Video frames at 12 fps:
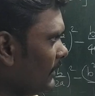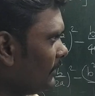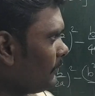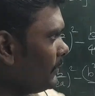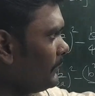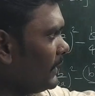
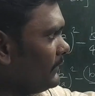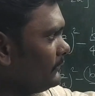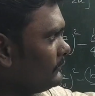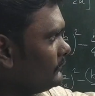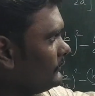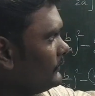this one,
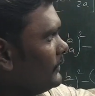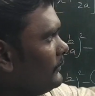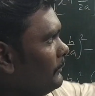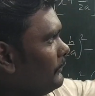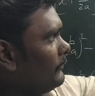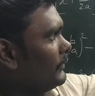man,
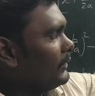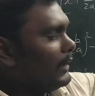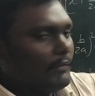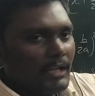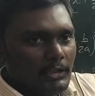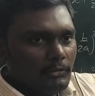
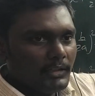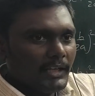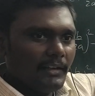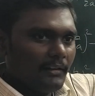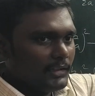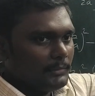a value
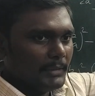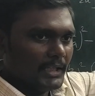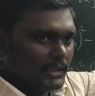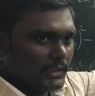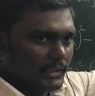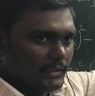greater than
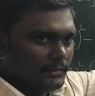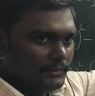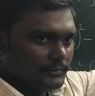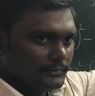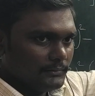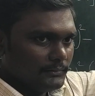beta, right?
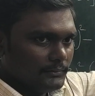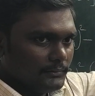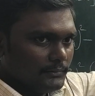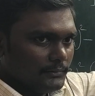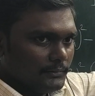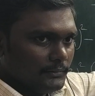
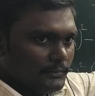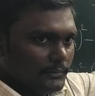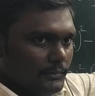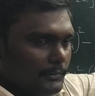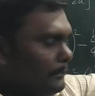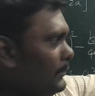
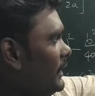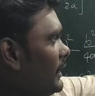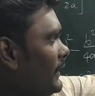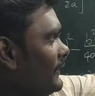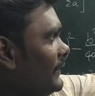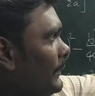
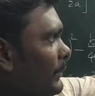Beta is